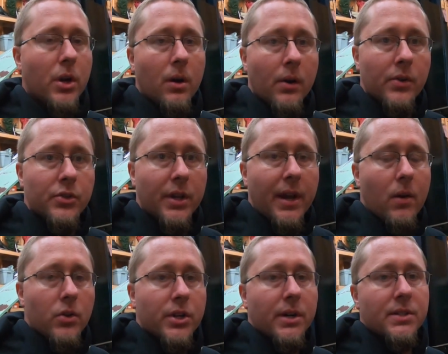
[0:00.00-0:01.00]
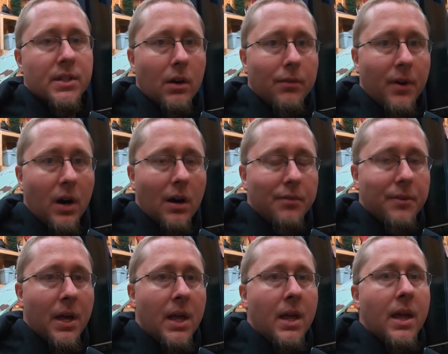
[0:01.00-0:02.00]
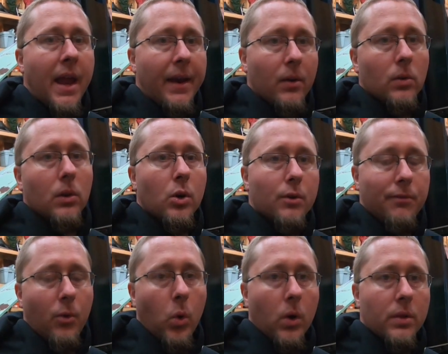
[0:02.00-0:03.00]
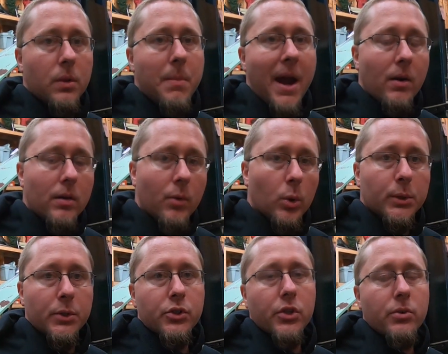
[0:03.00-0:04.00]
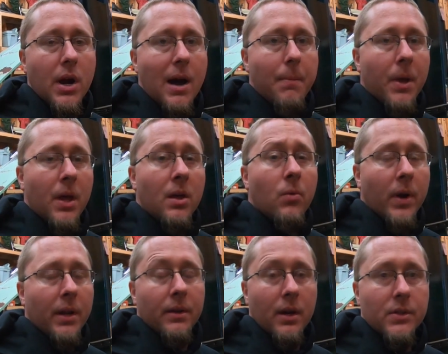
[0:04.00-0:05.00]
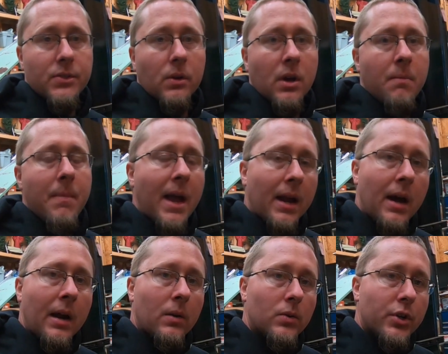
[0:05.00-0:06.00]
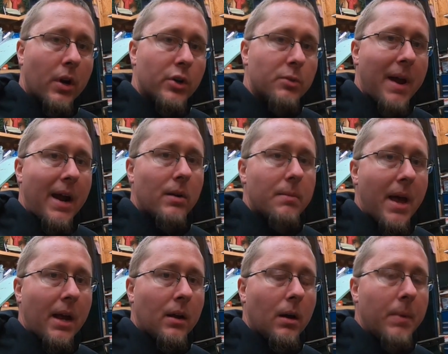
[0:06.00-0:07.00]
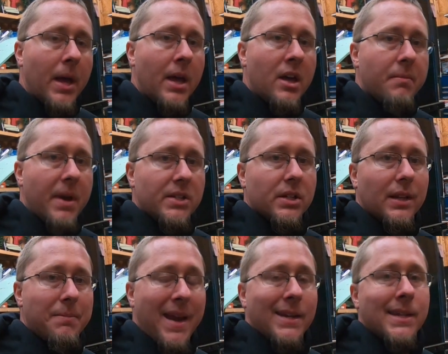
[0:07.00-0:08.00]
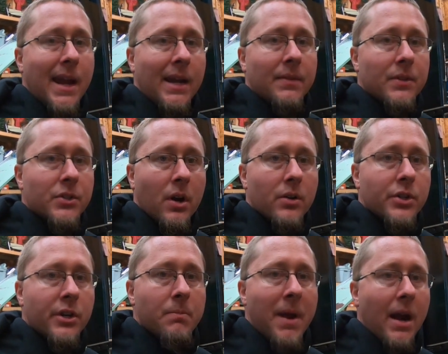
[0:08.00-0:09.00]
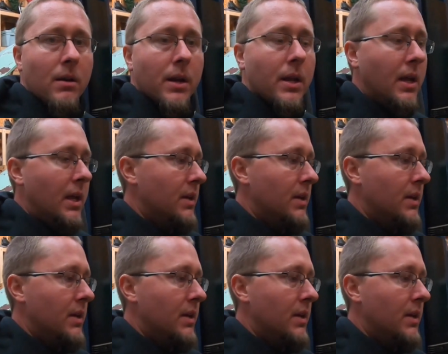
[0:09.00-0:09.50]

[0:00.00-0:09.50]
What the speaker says: charged, it'll shut itself off. And it'll look for the battery voltage to drop. When it does, it'll come back on and it'll charge your battery back up, basically maintaining the charge in your battery.